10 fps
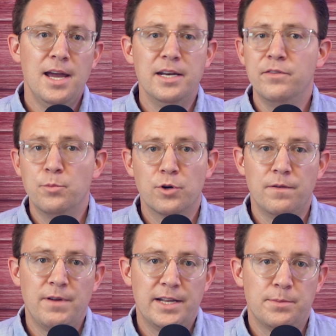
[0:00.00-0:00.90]
and even more
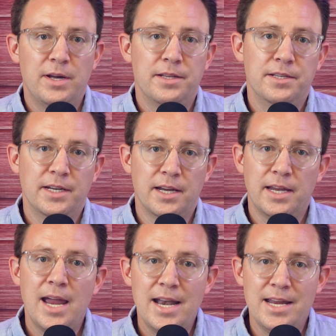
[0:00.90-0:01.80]
advanced methods like a
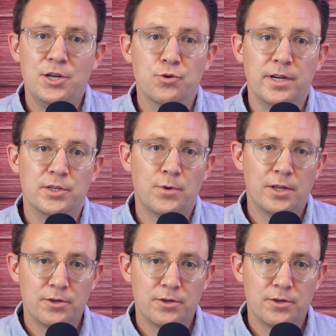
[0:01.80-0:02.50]
KD tree as well.